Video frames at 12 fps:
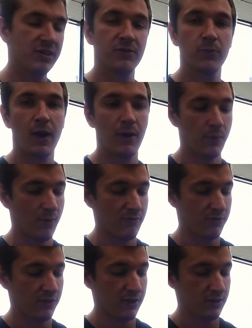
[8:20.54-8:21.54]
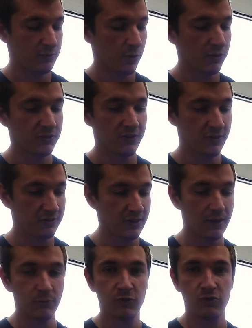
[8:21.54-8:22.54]
reason why we went for these ones and the
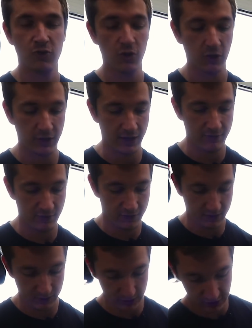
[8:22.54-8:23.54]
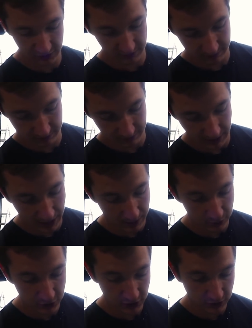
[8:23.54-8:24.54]
same stroke and everything, which is how
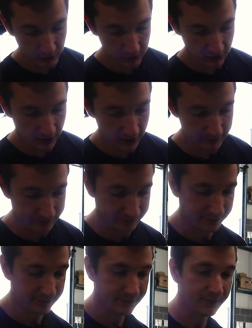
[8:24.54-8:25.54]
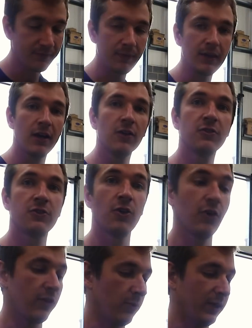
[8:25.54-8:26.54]
much it comes out, is
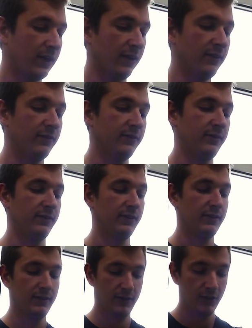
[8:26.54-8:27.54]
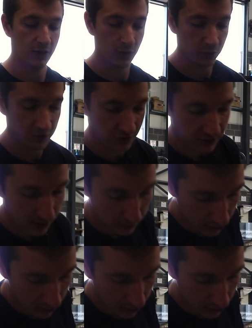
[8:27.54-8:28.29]
so that we can use the same